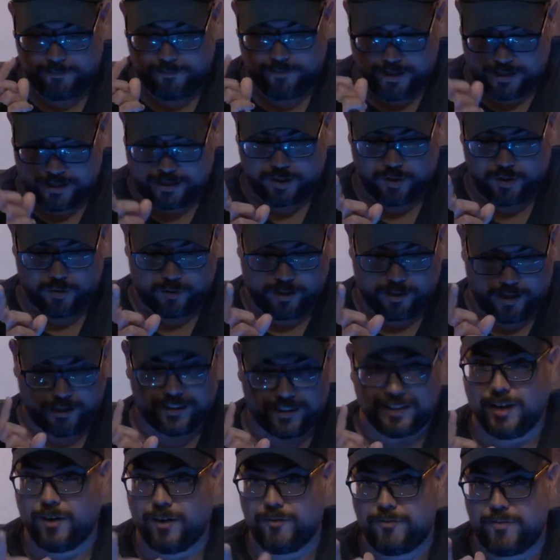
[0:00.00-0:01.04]
Thank you. I
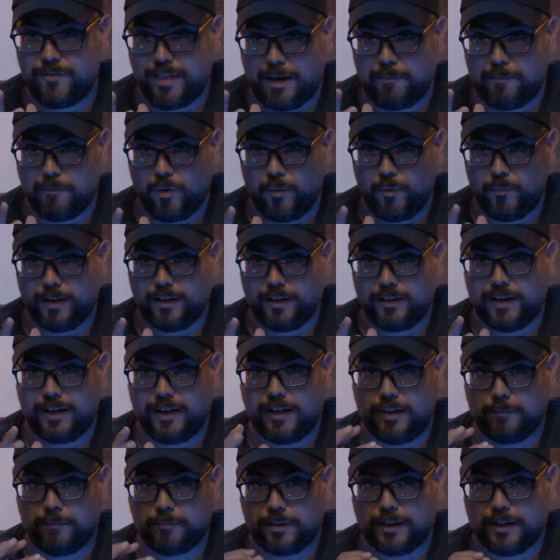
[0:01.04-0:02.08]
loved that moment,
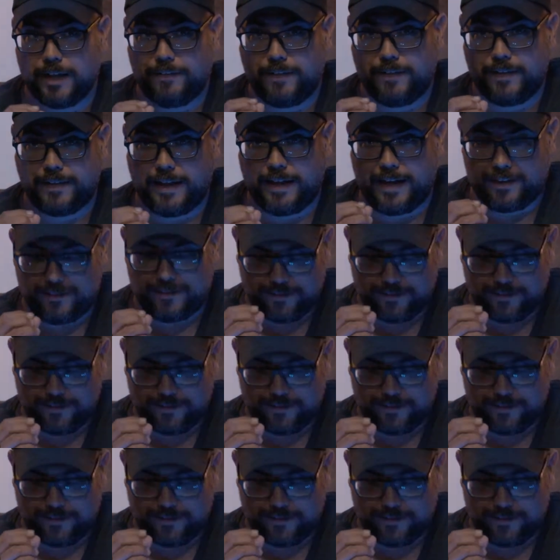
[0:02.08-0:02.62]
and I'm glad that